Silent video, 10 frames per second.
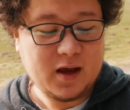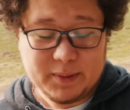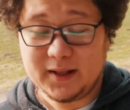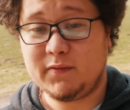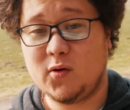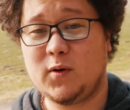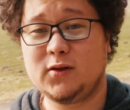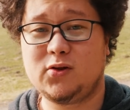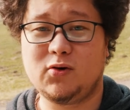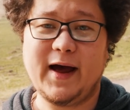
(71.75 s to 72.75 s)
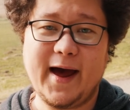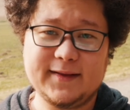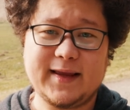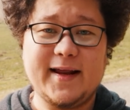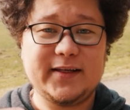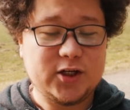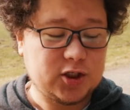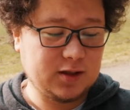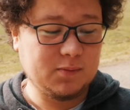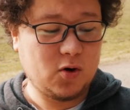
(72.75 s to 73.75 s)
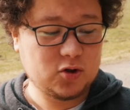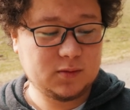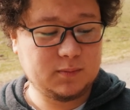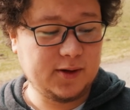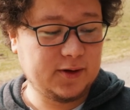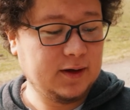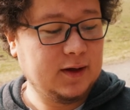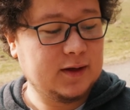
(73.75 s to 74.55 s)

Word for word: but if you want to add additional motion blur,